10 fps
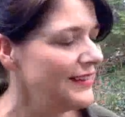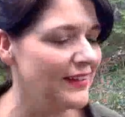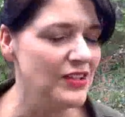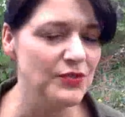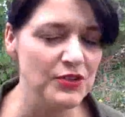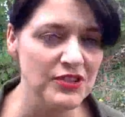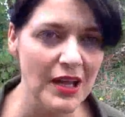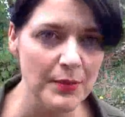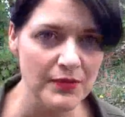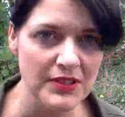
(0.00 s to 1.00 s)
Now, this first
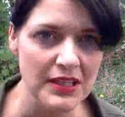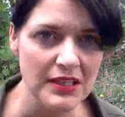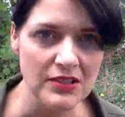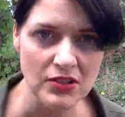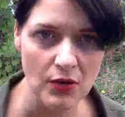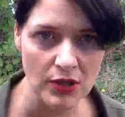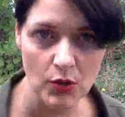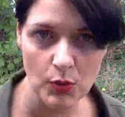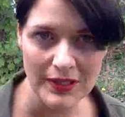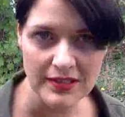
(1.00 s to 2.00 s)
type of deed is called a
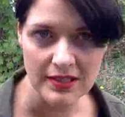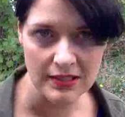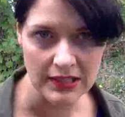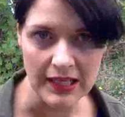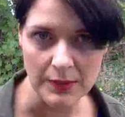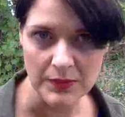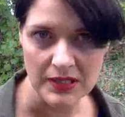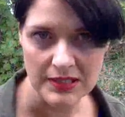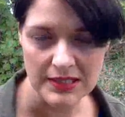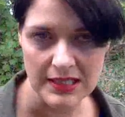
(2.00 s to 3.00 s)
quitclaim
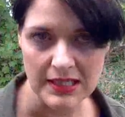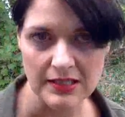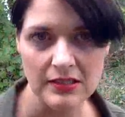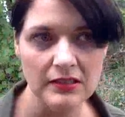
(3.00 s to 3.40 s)
deed.